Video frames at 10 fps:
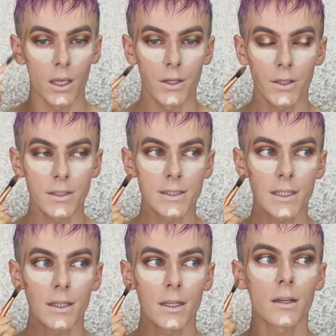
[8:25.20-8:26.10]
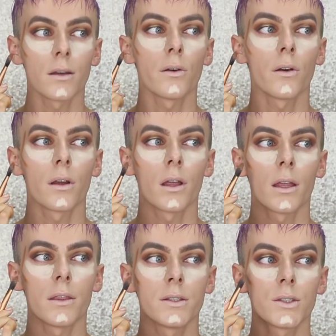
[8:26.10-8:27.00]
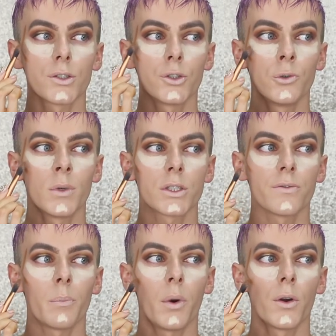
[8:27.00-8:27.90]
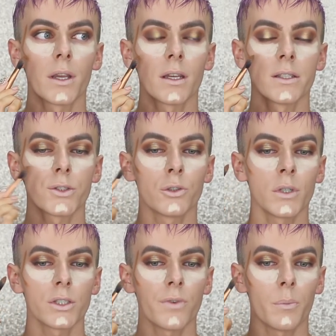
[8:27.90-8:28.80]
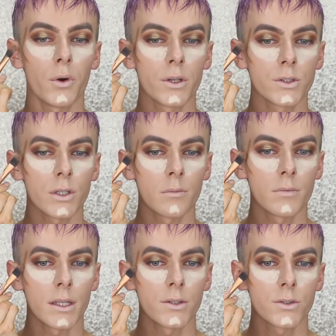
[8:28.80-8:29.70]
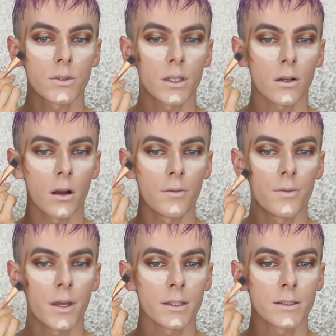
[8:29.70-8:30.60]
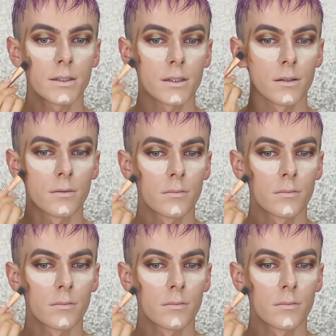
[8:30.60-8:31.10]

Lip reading: And you can see that there's too much of a point. It's too much of a point. So I'm then just going to curve this